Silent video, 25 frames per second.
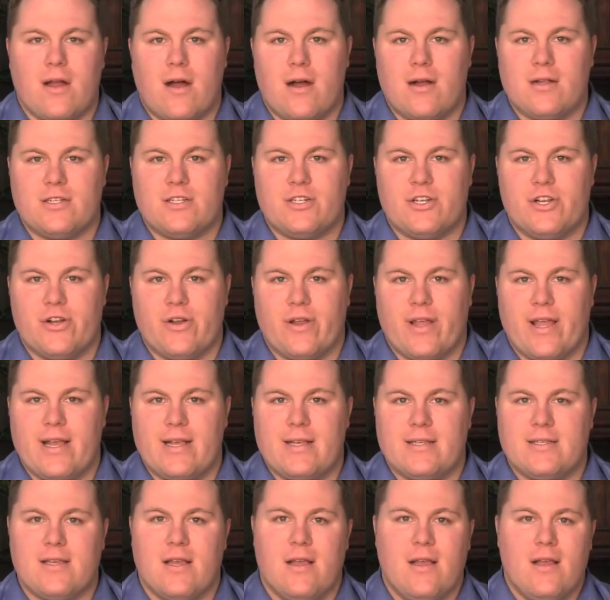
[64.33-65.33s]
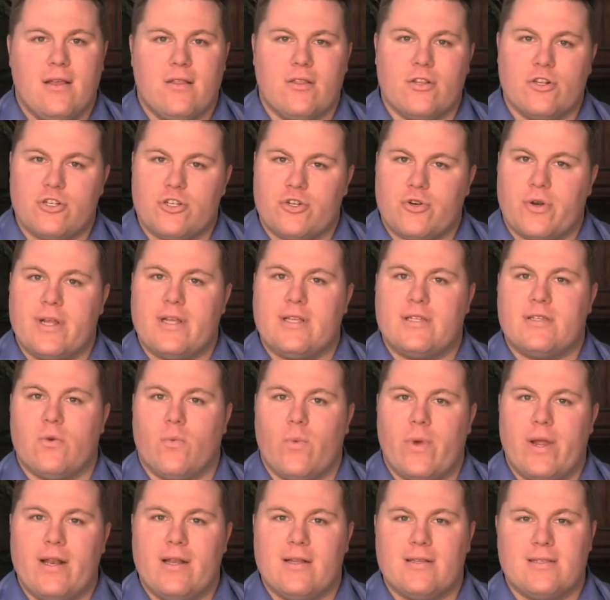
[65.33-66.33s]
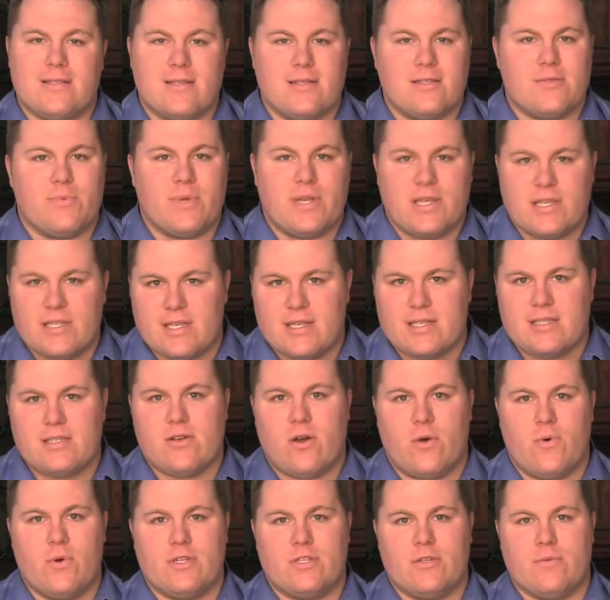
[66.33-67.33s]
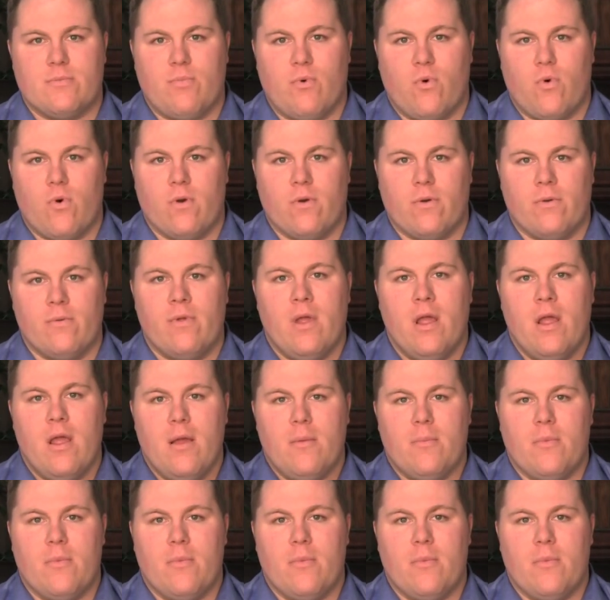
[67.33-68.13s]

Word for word: and cons to your case, the strengths and weaknesses, because that's always important.